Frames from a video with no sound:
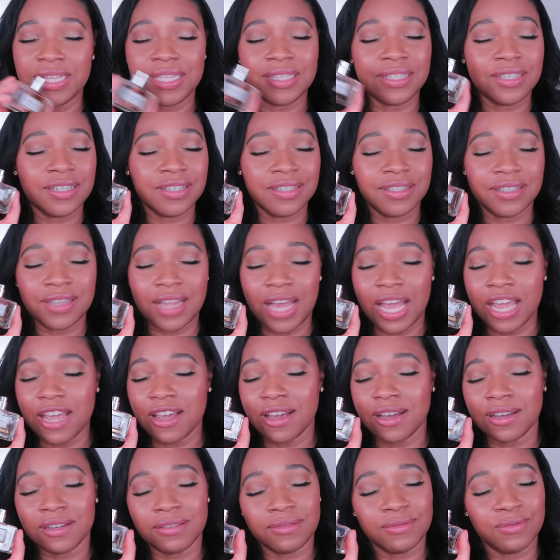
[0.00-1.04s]
This is
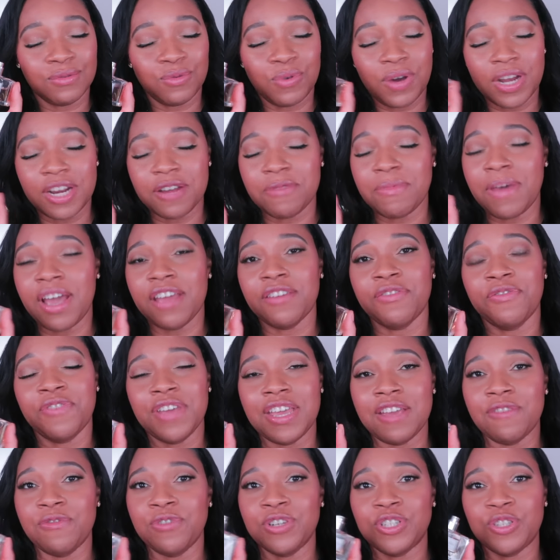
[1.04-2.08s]
like one of my
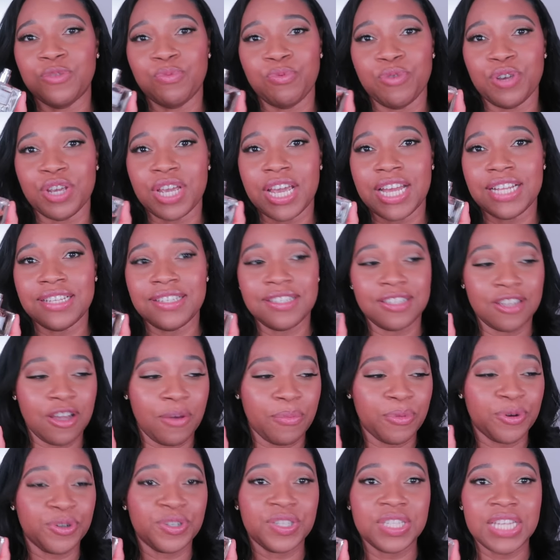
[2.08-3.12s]
favorite spring and
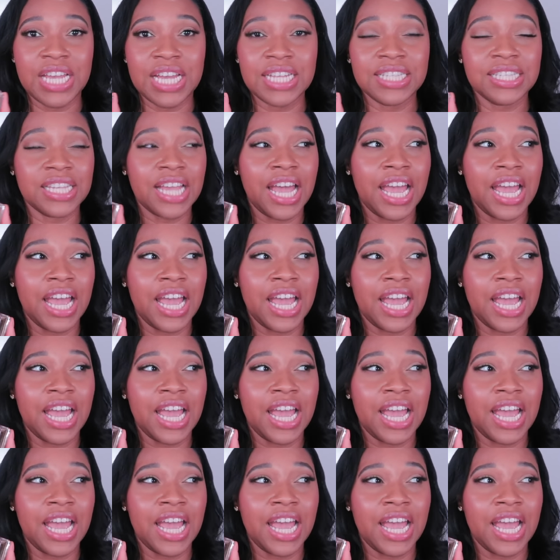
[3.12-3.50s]
summer scents.